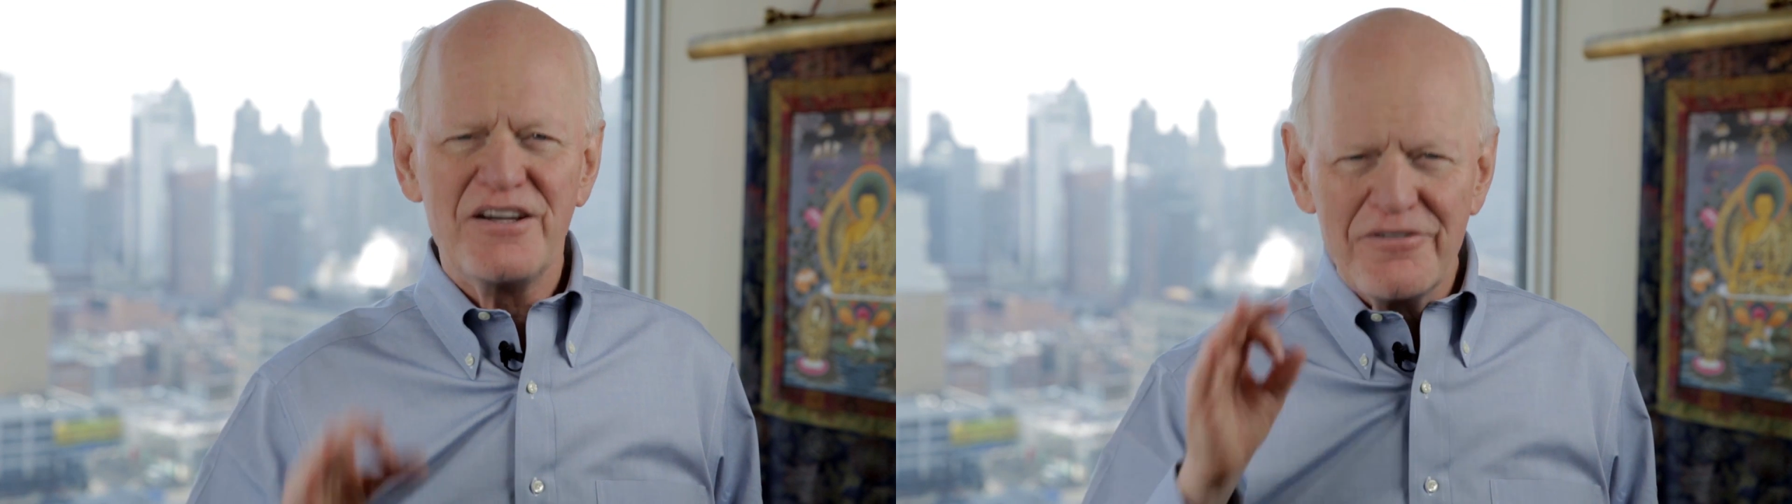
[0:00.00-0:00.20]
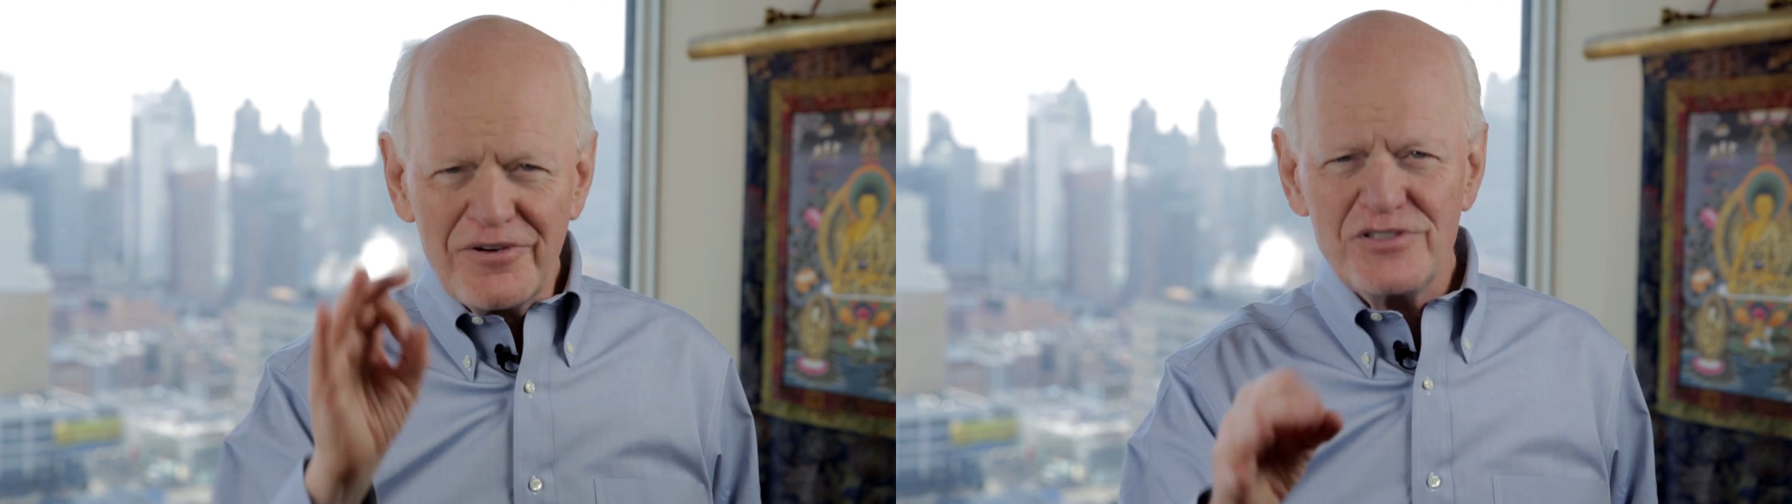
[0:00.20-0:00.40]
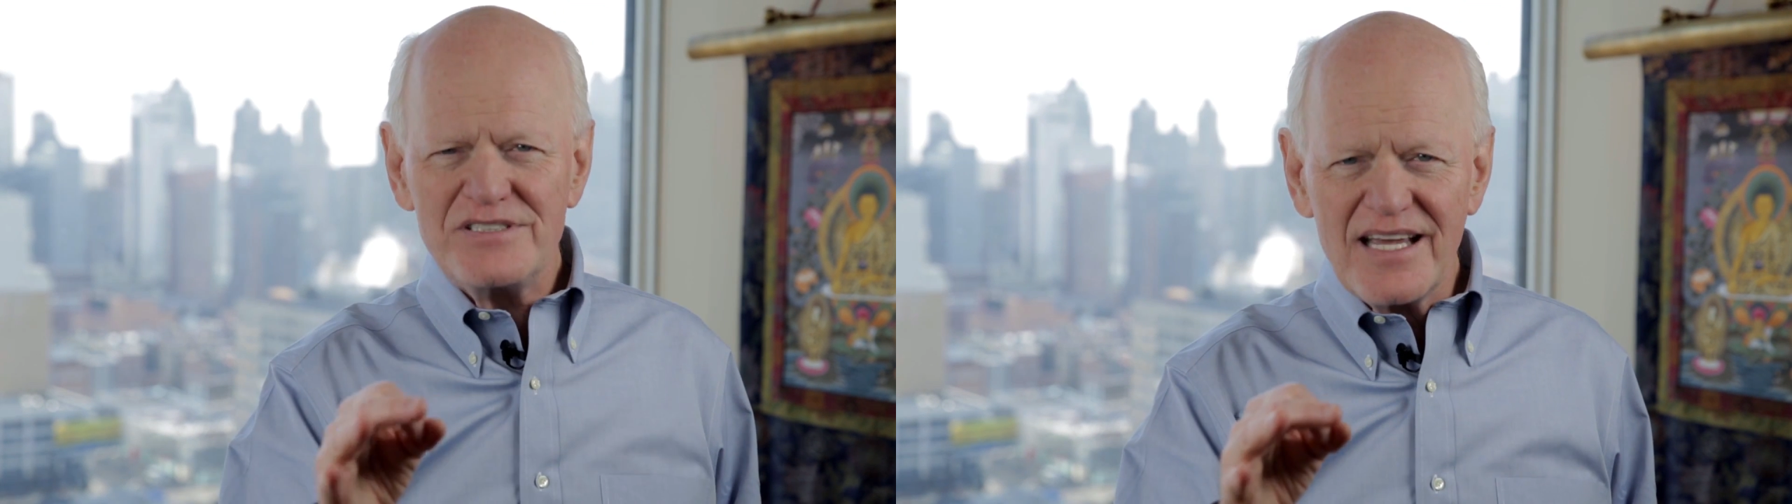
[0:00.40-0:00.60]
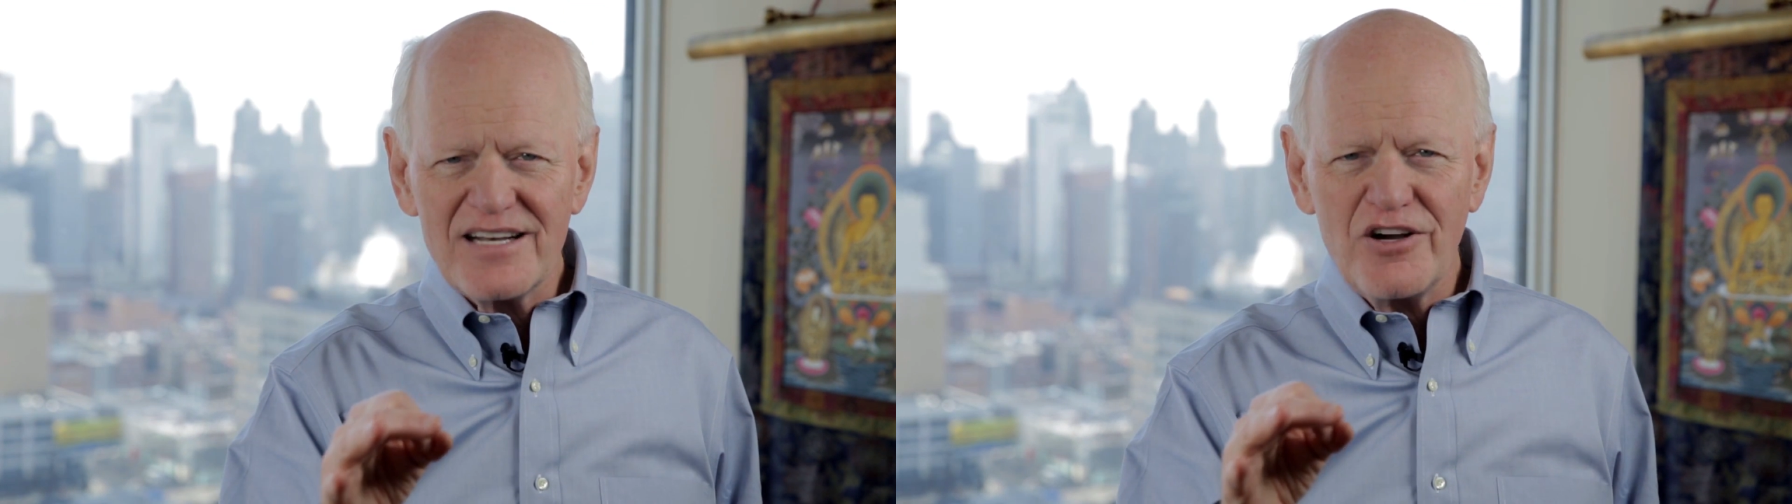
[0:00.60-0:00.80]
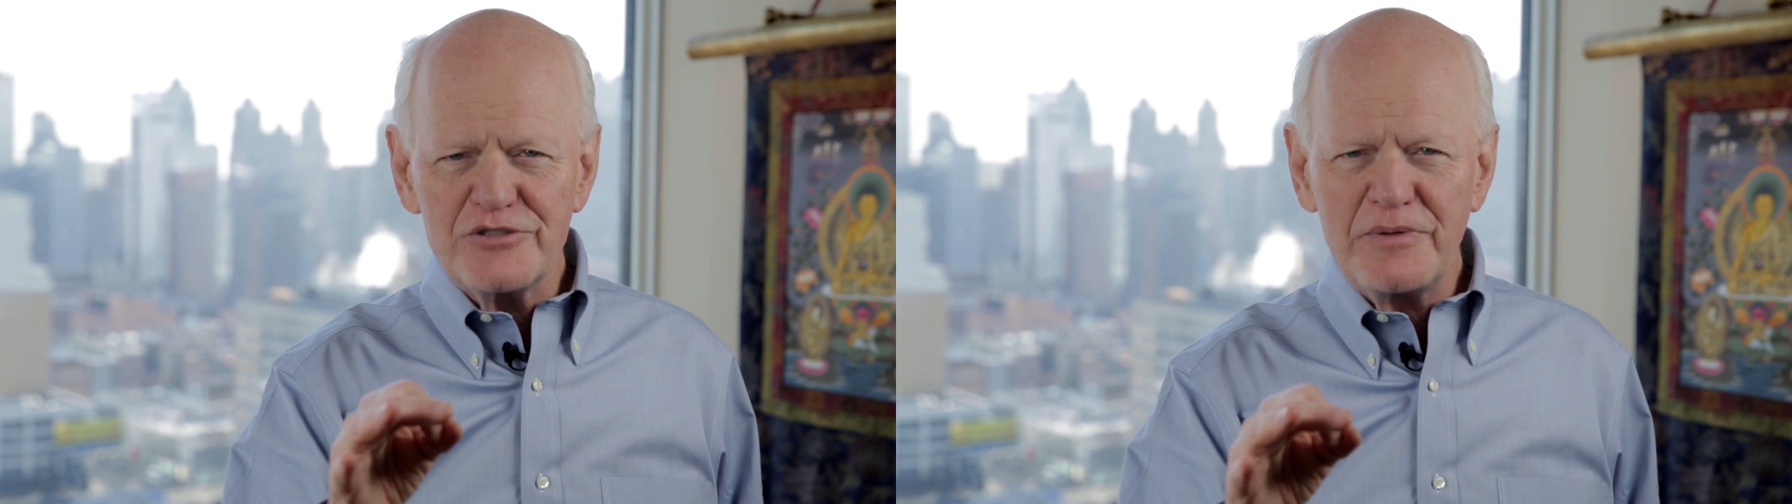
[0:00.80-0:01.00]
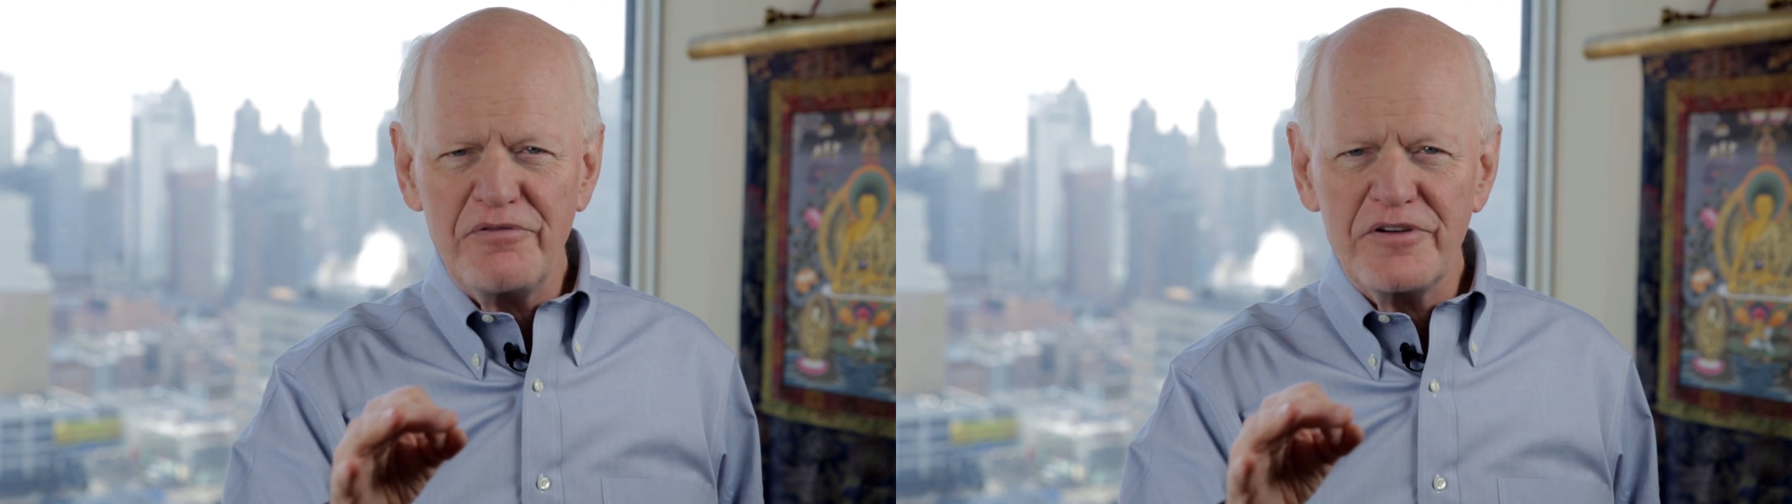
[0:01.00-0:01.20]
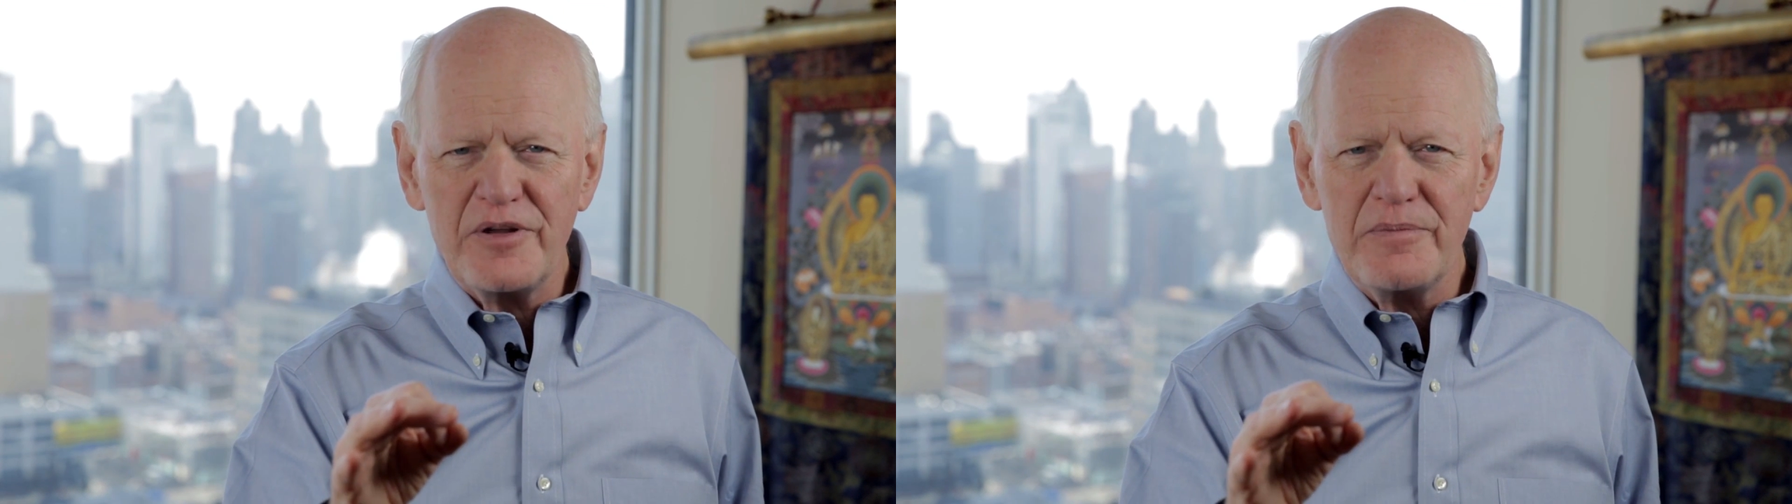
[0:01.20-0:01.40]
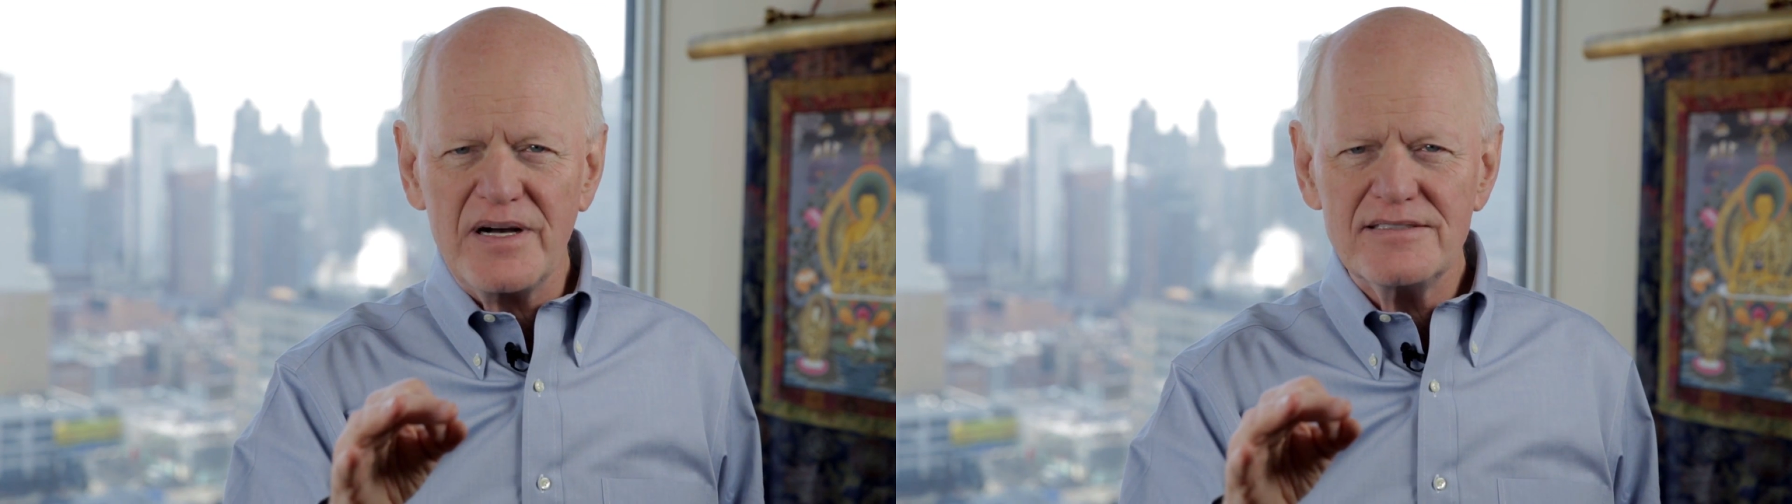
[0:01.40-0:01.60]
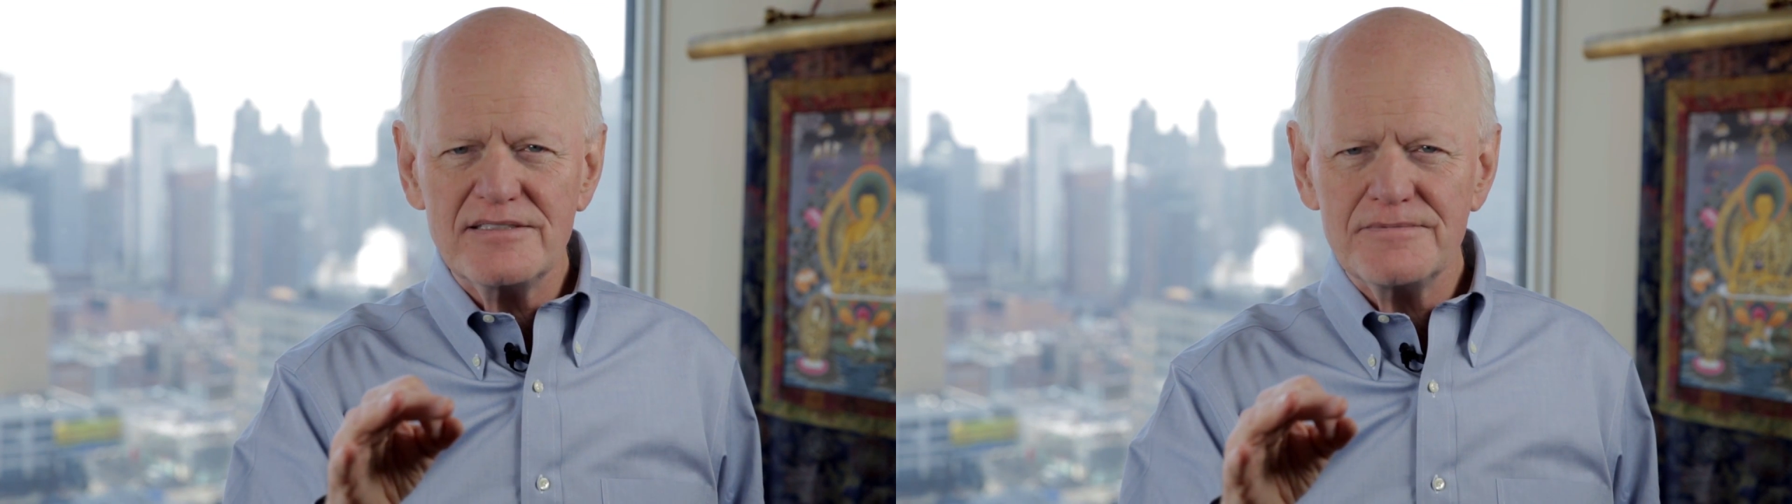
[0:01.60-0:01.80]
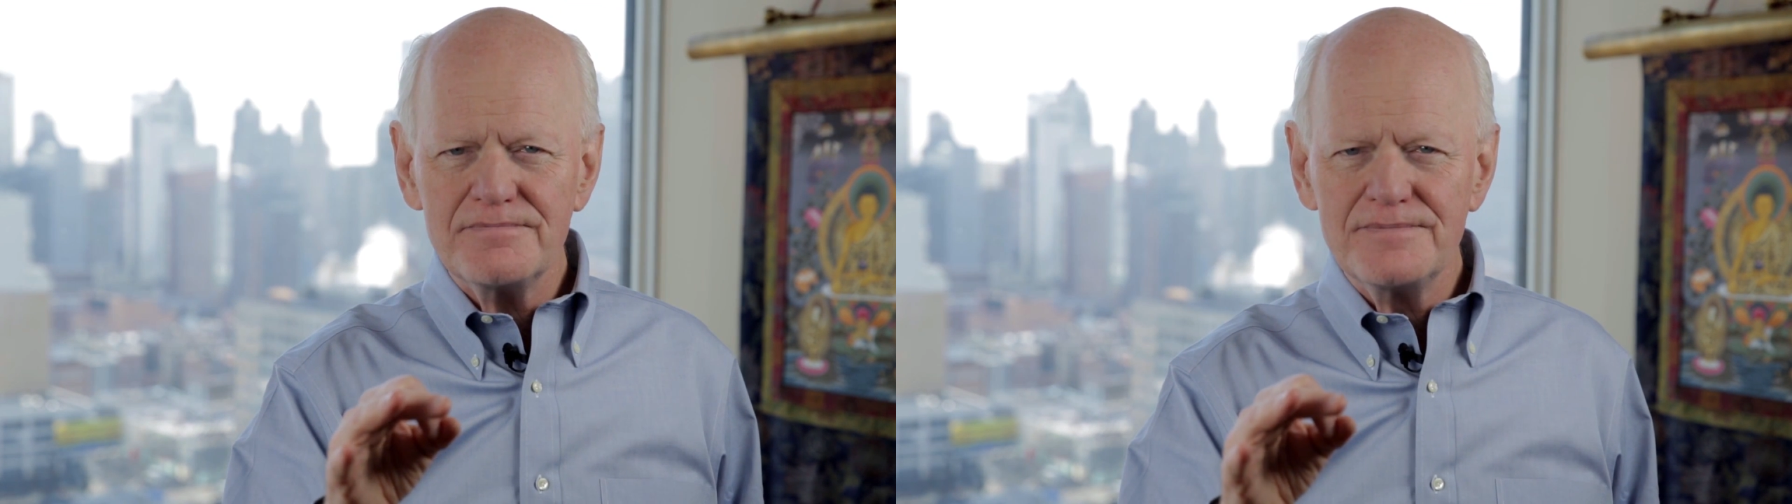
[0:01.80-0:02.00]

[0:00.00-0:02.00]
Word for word: First day, it cost me $50.